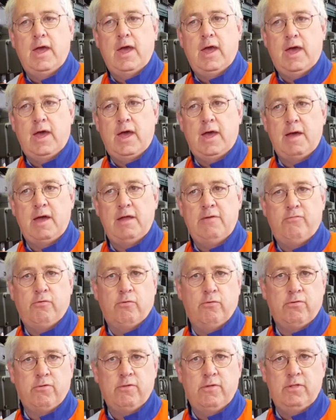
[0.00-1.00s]
Uh,
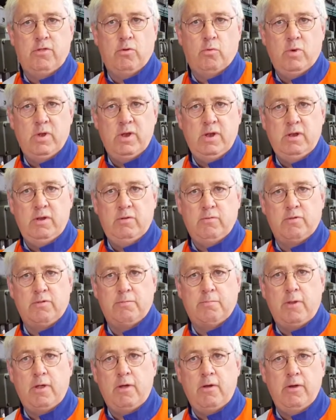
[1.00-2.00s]
unfortunately the wind that
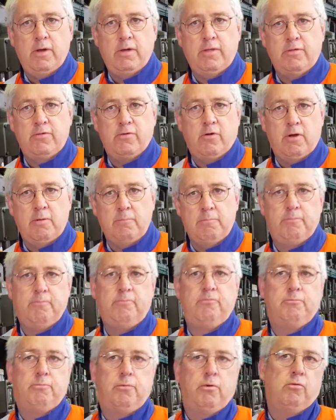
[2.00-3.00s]
was blowing at the
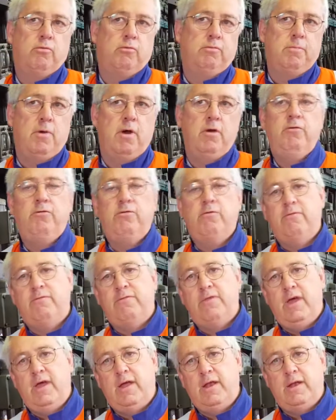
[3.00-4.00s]
time pulled most
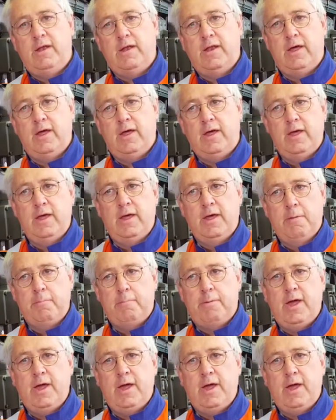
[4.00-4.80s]
of that uh,